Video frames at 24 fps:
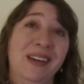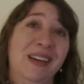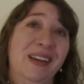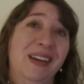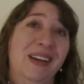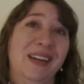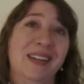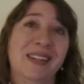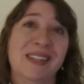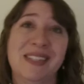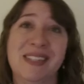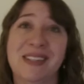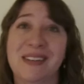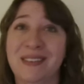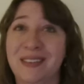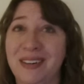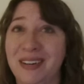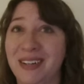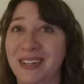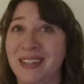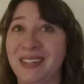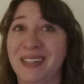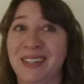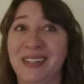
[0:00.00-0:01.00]
and so
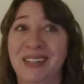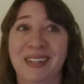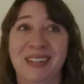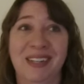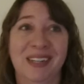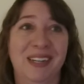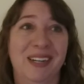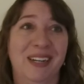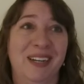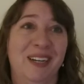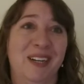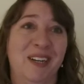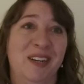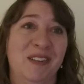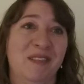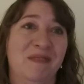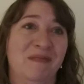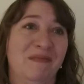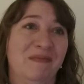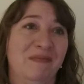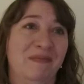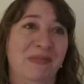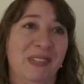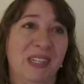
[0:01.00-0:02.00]
on.
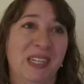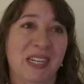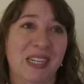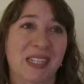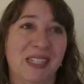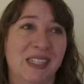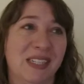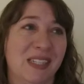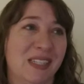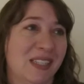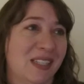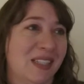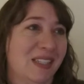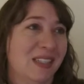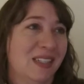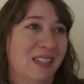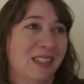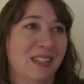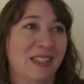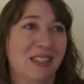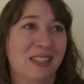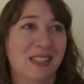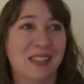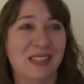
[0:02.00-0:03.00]
Because it's
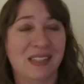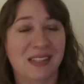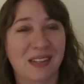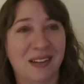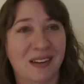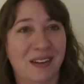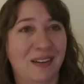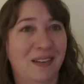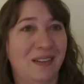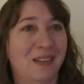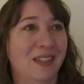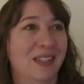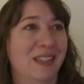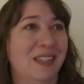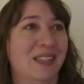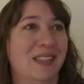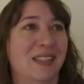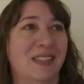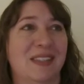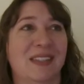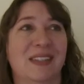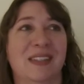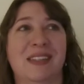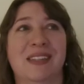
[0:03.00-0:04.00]
slow.
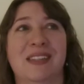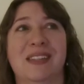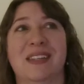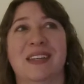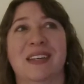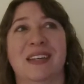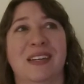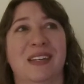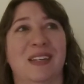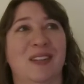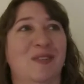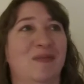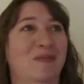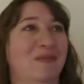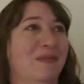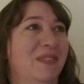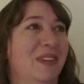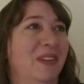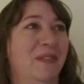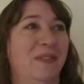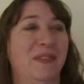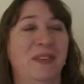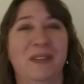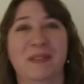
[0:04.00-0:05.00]
It's like,
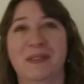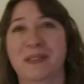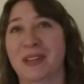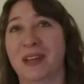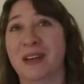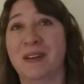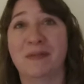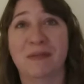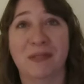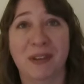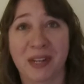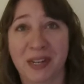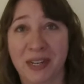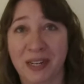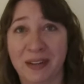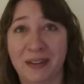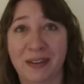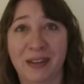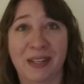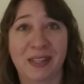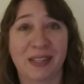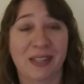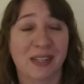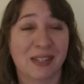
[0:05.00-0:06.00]
if you love
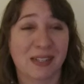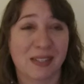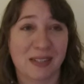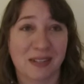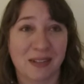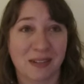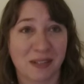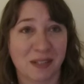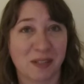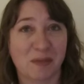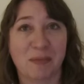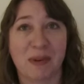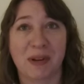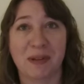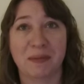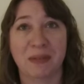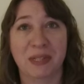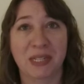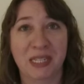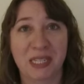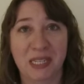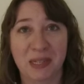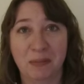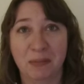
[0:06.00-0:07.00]
Radiohead, that song is
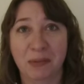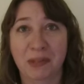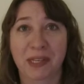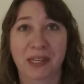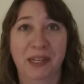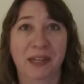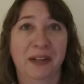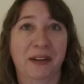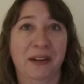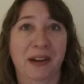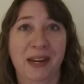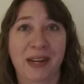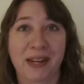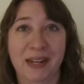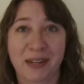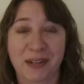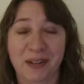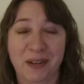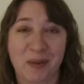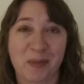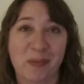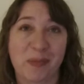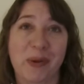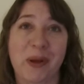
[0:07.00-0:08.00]
probably deeply ingrained in
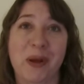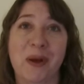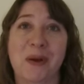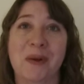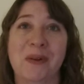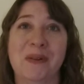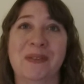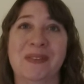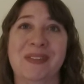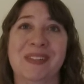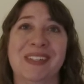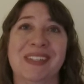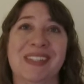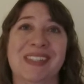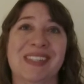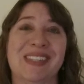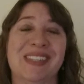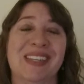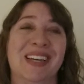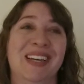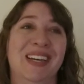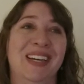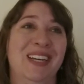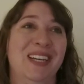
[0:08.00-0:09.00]
your bones.
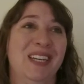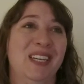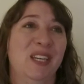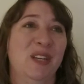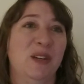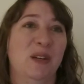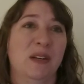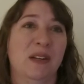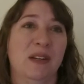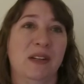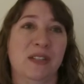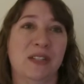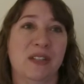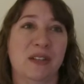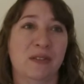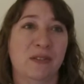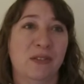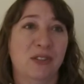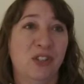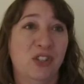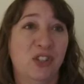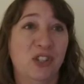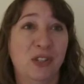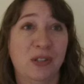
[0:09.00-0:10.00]
You can also
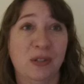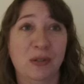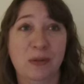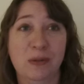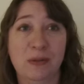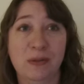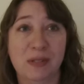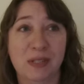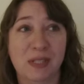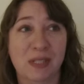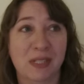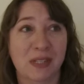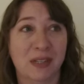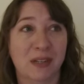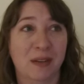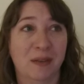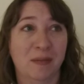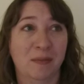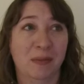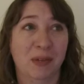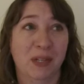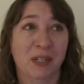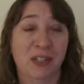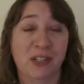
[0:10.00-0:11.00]
choose
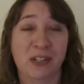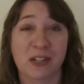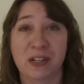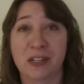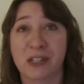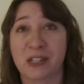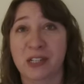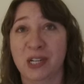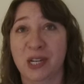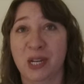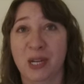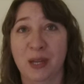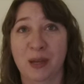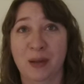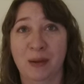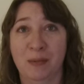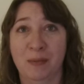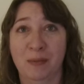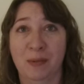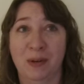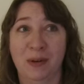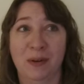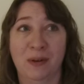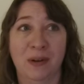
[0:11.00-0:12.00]
a church
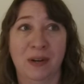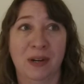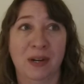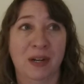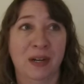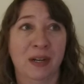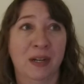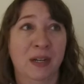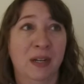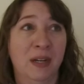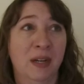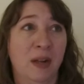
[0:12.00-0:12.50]
hymn or